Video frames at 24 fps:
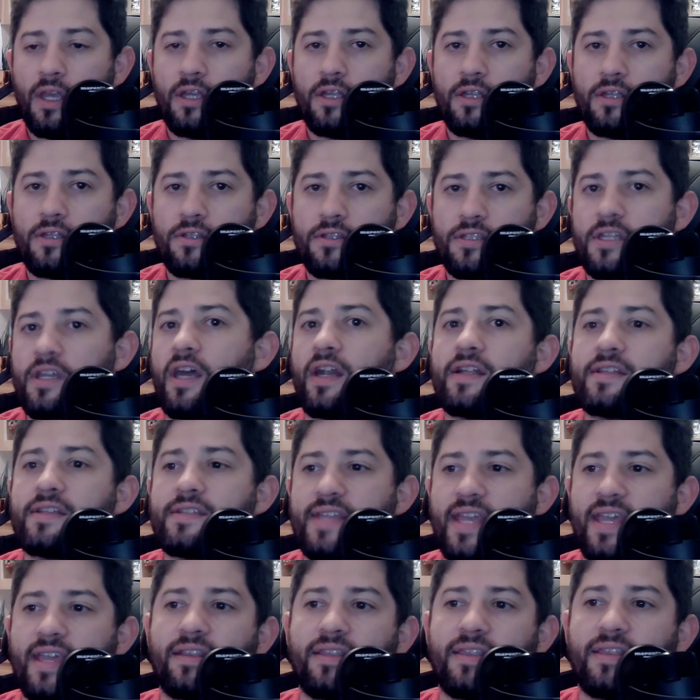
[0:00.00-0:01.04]
to kind of
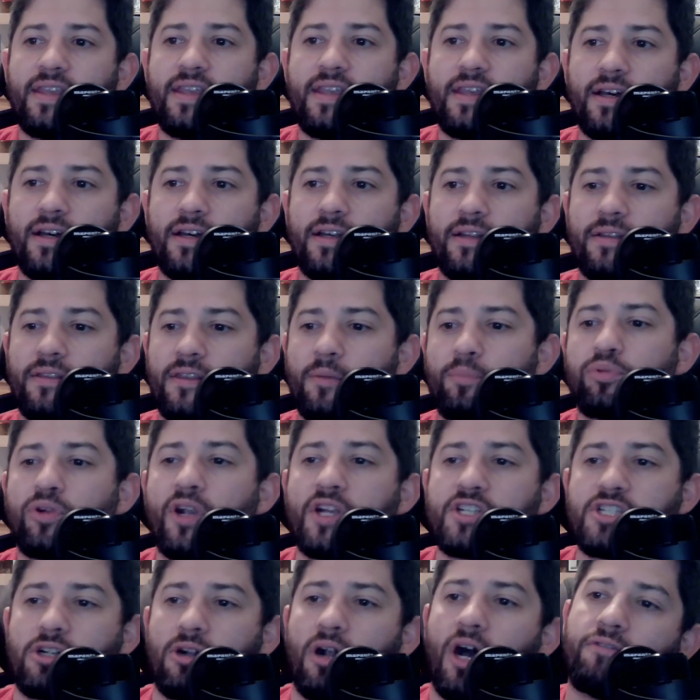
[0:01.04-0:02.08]
take the uh, the
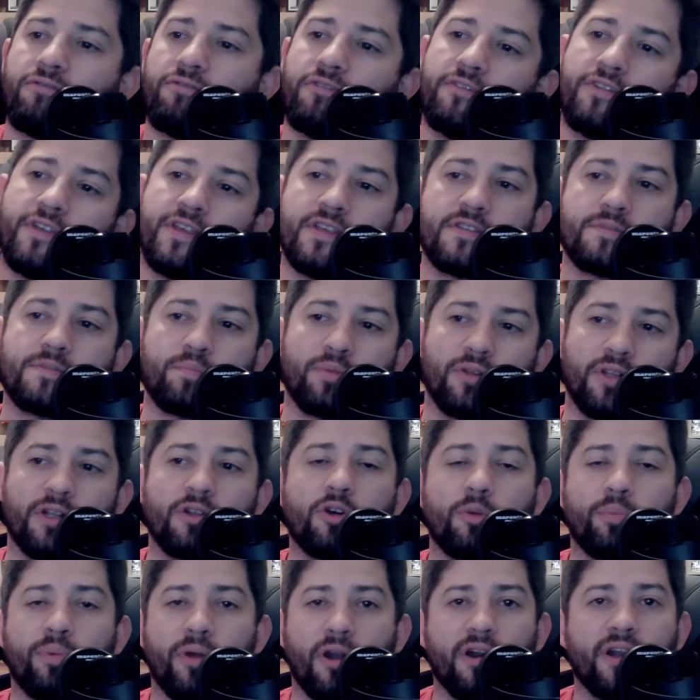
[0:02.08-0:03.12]
pressure off of his
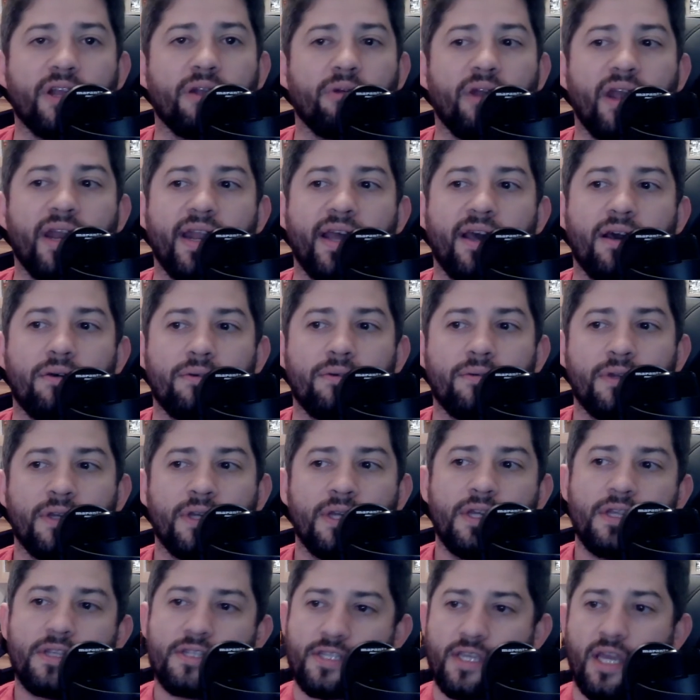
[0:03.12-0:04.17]
political party right now,
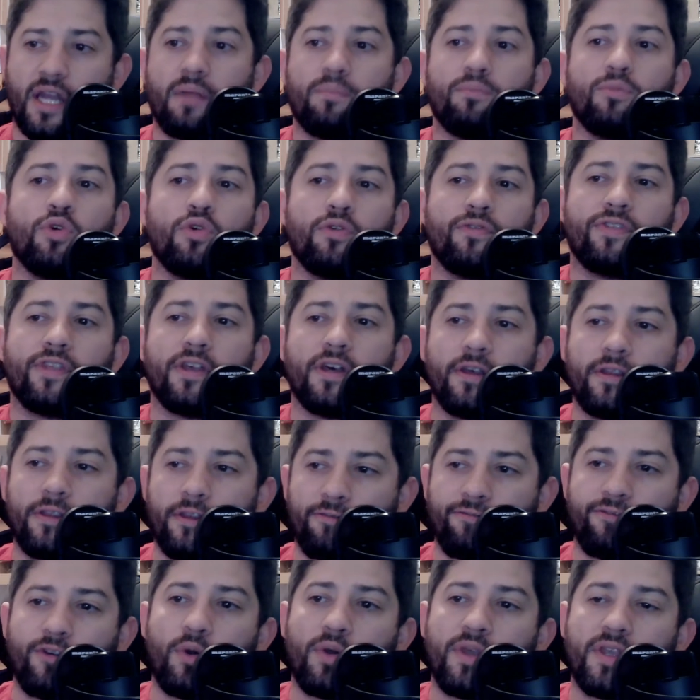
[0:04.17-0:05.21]
to kind of move the the
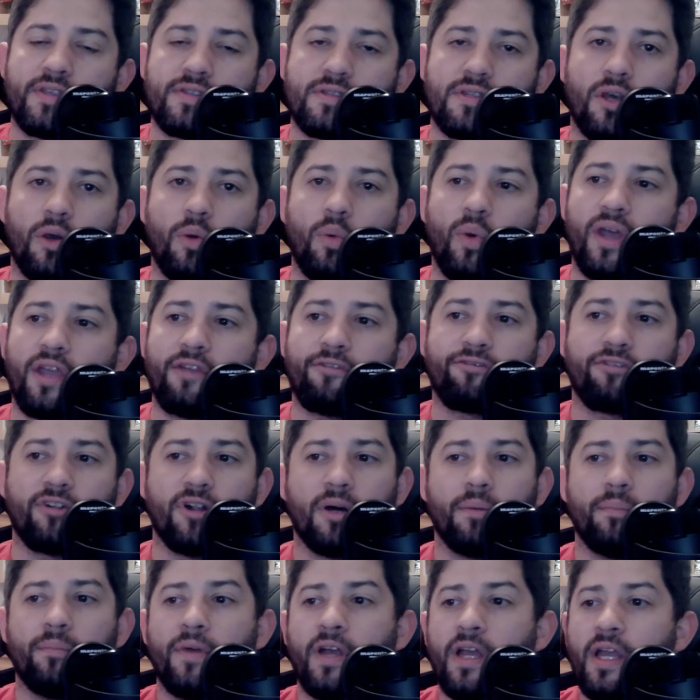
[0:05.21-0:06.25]
focus away
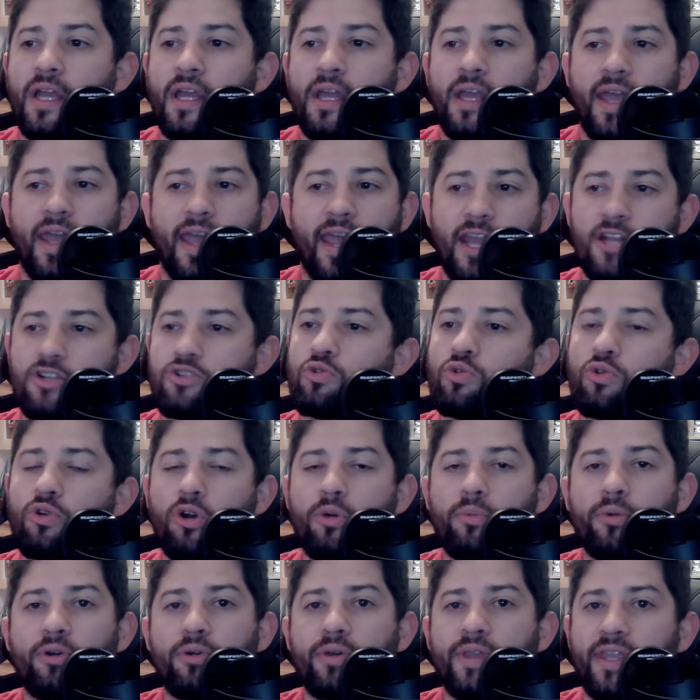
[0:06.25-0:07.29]
from Andrew
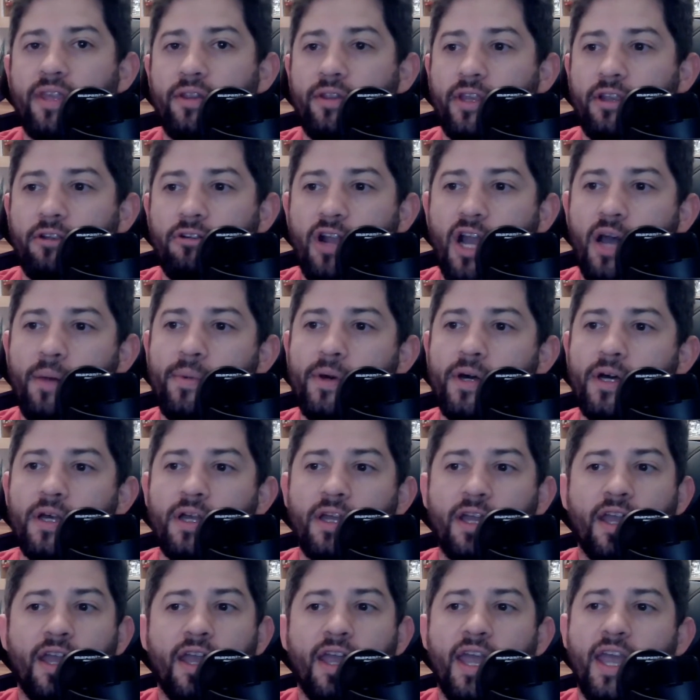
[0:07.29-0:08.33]
Cuomo killing grandma,
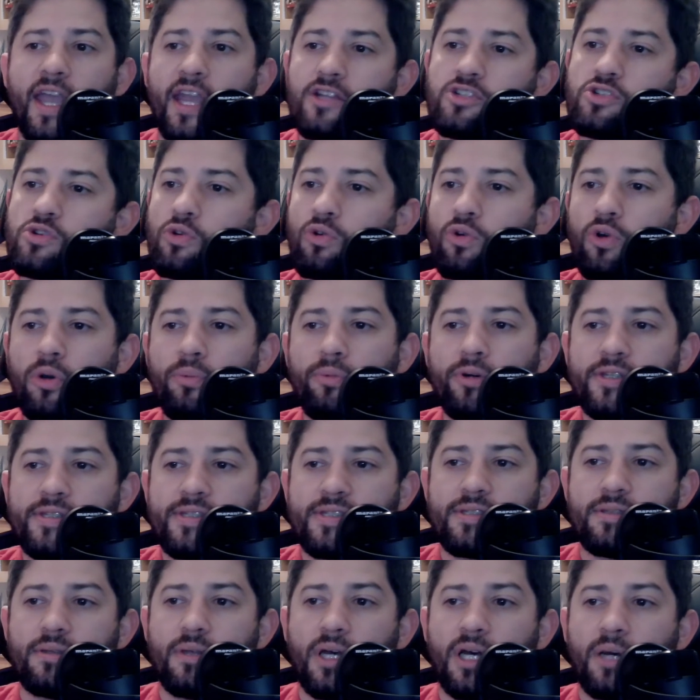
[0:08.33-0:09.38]
Andrew
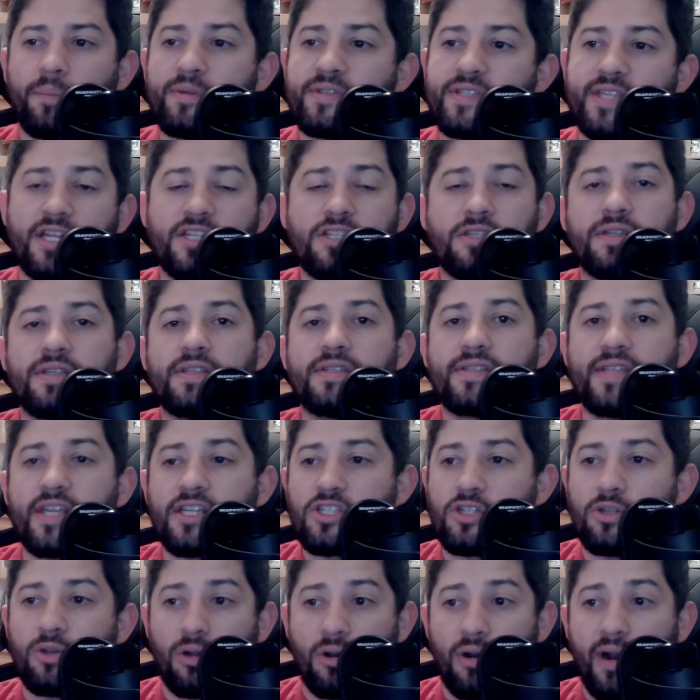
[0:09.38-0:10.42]
Cuomo uh, potentially
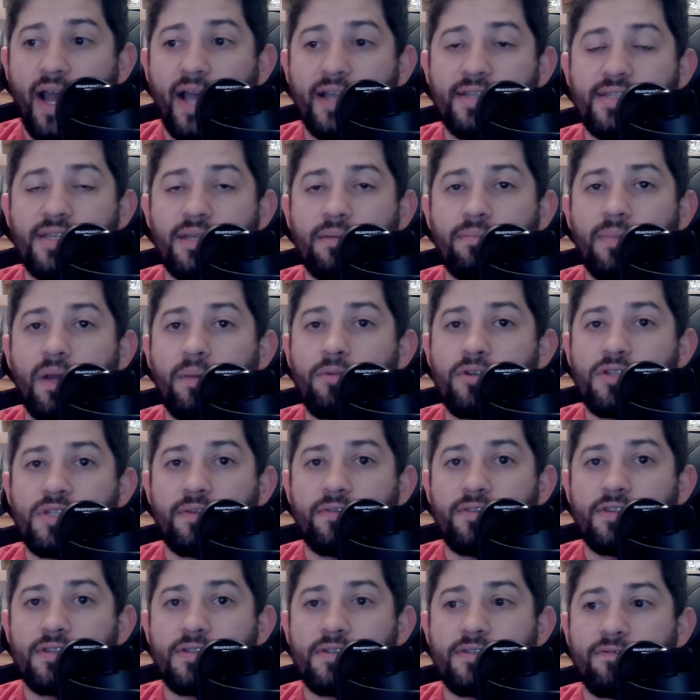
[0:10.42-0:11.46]
sexually harassing members
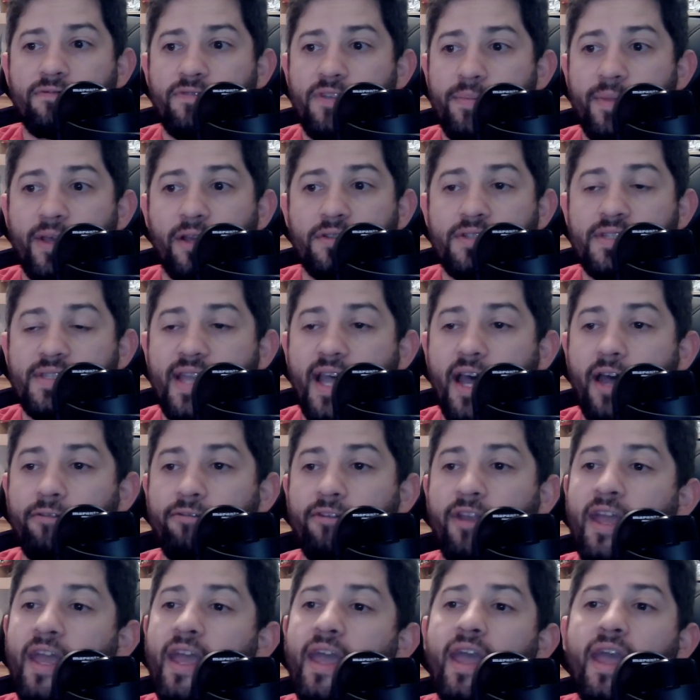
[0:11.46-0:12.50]
of his female
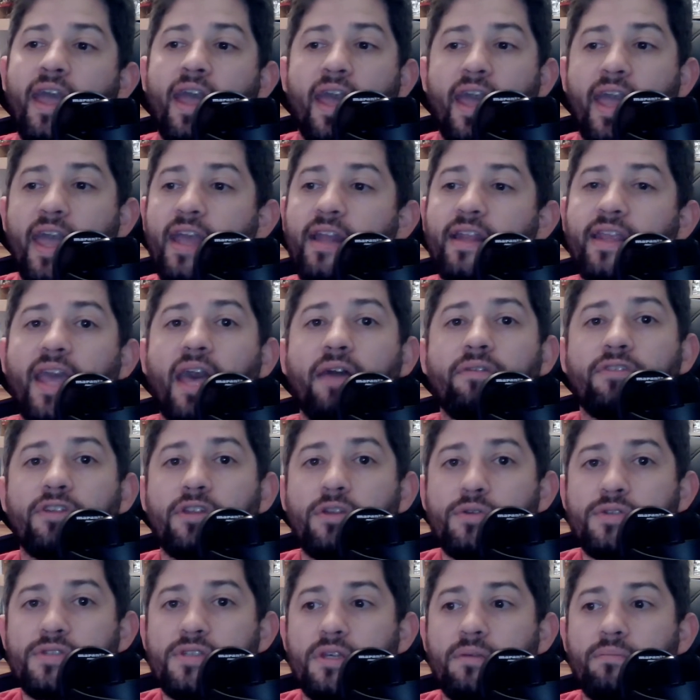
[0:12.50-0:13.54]
staff, and Gavin
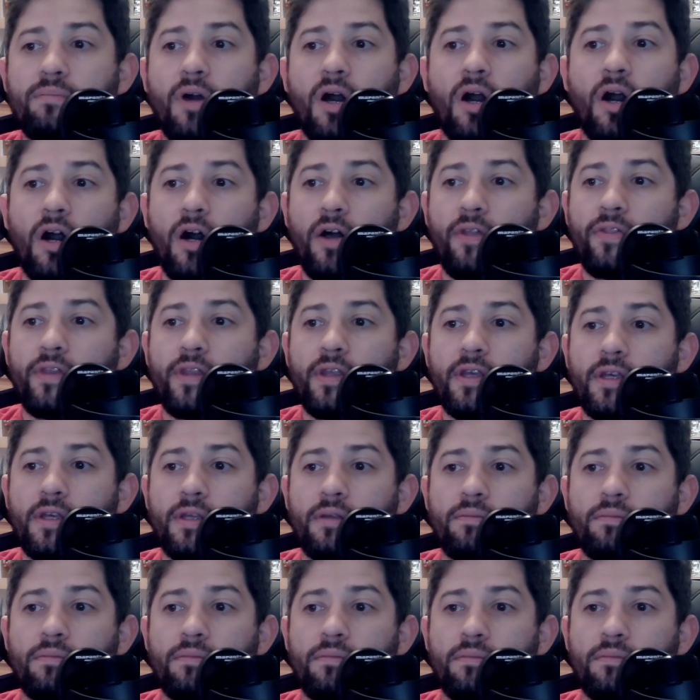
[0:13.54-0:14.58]
Newsom on
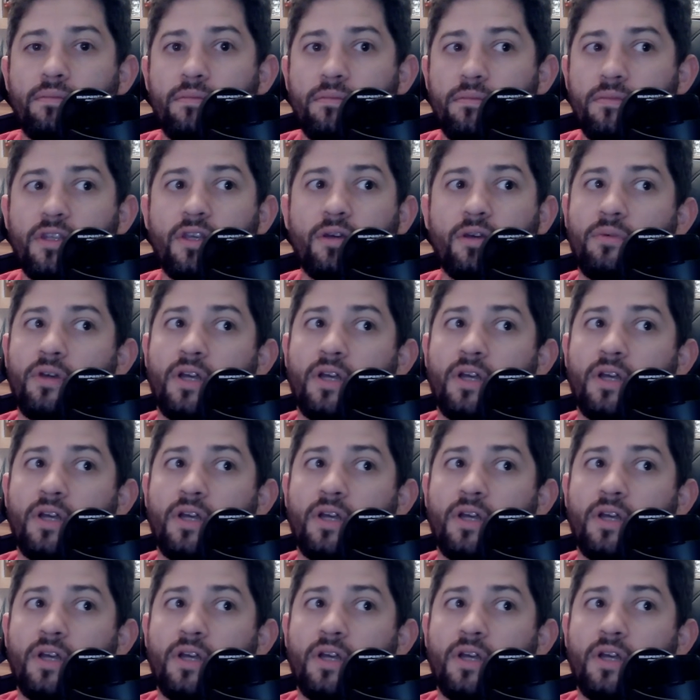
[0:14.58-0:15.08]
the, you know,